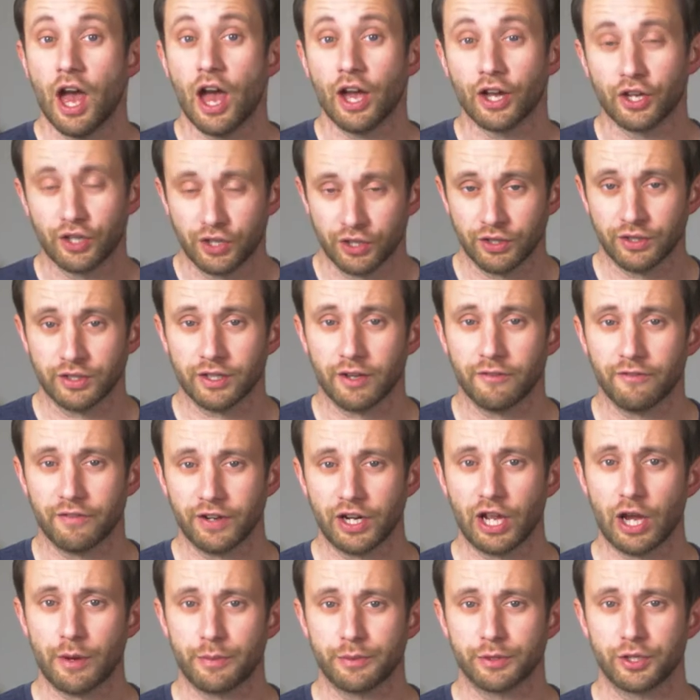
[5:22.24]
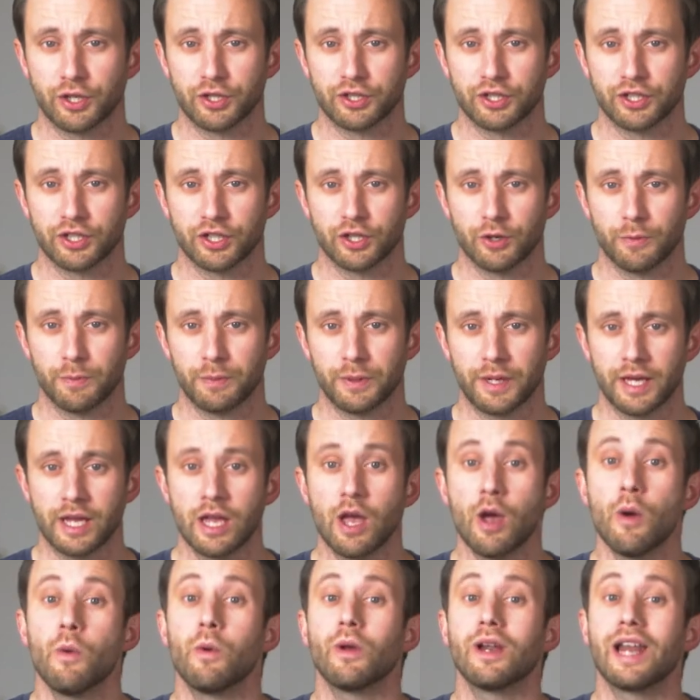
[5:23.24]
A good video production
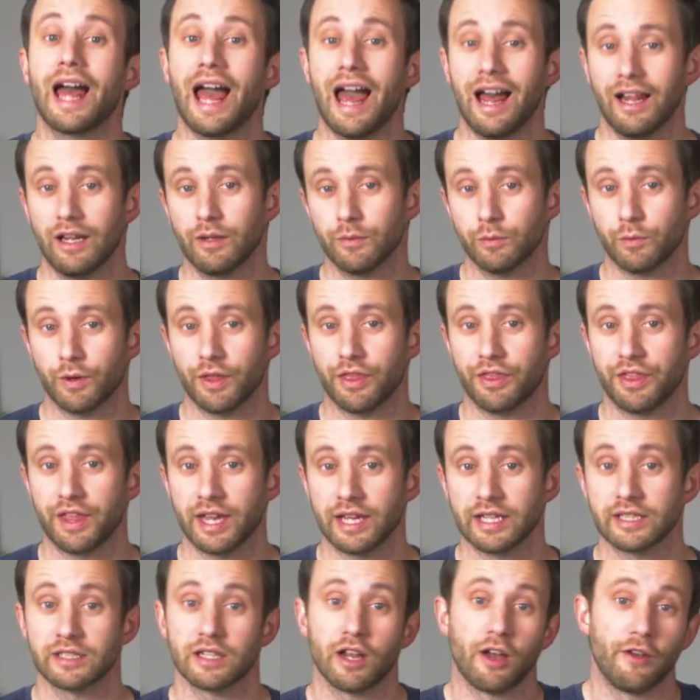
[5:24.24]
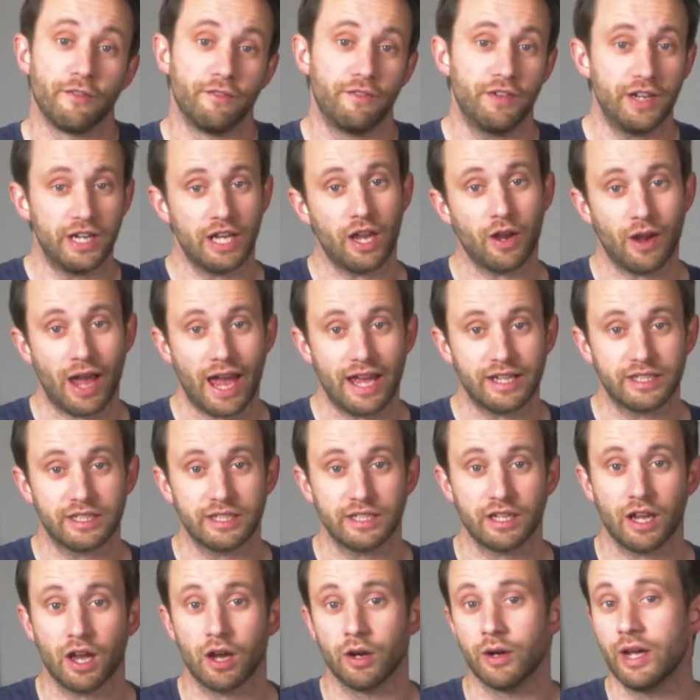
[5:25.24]
company will help with things like video
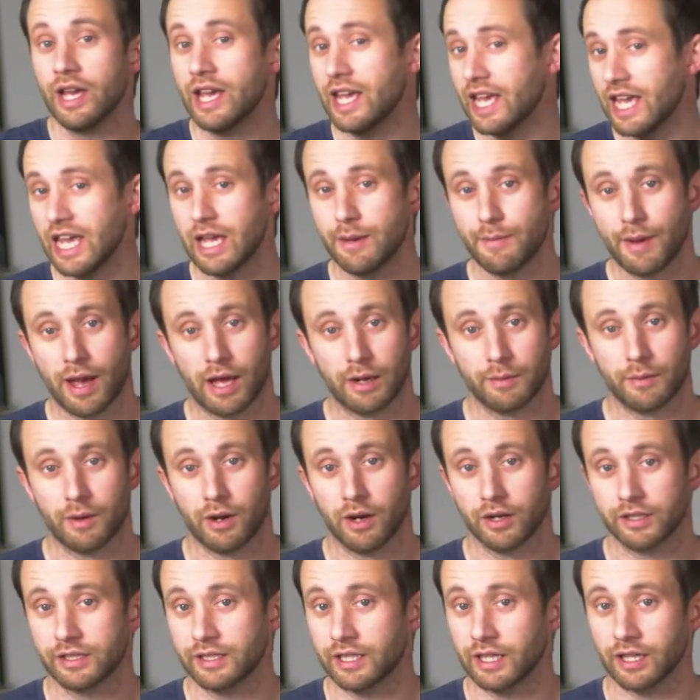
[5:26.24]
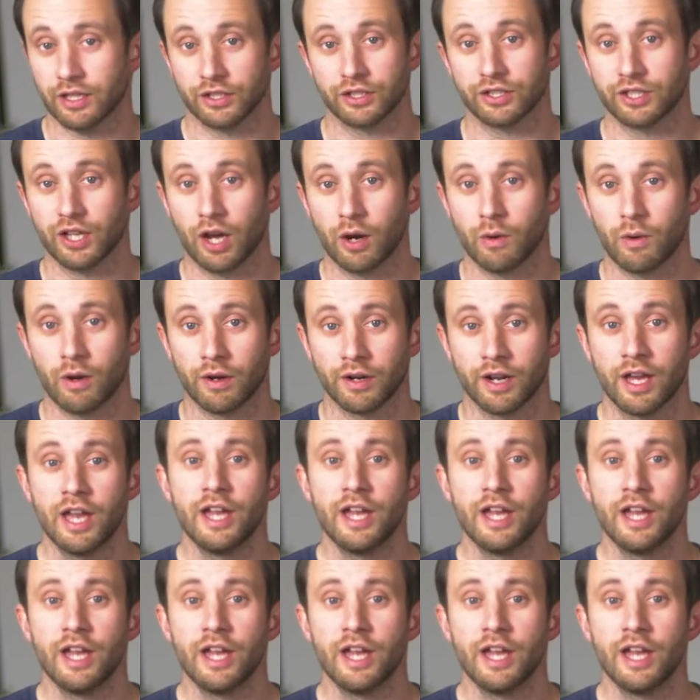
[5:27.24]
SEO, email marketing, and so on,